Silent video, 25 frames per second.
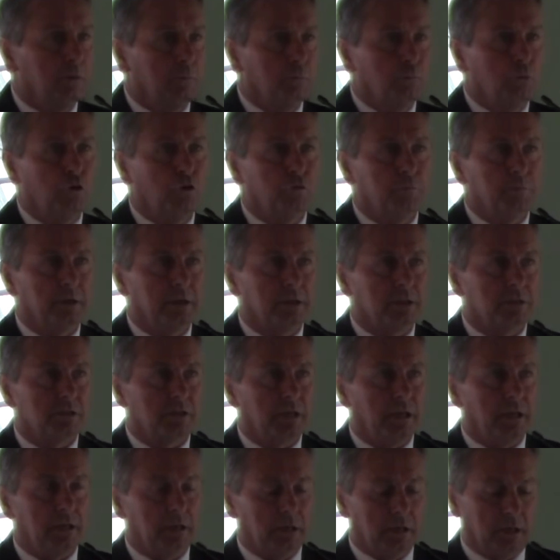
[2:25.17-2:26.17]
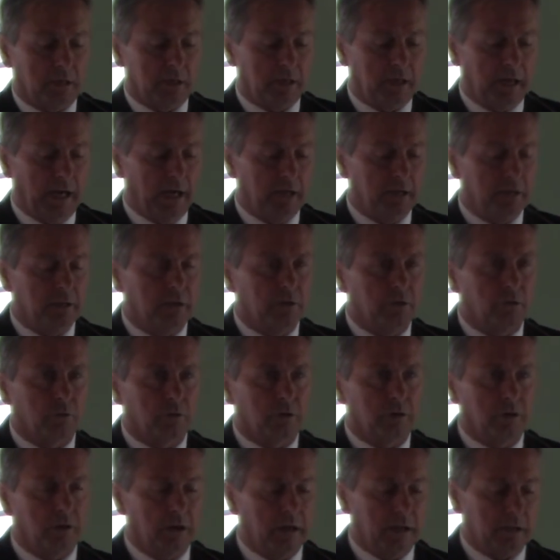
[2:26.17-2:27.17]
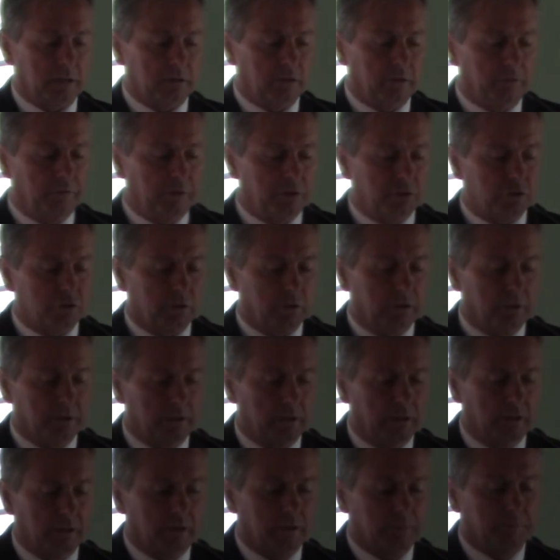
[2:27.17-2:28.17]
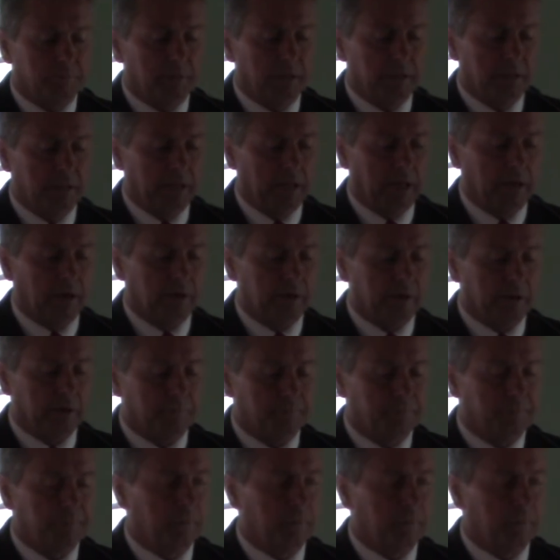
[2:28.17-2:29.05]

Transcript: movement as a candidate or an elected official in the area.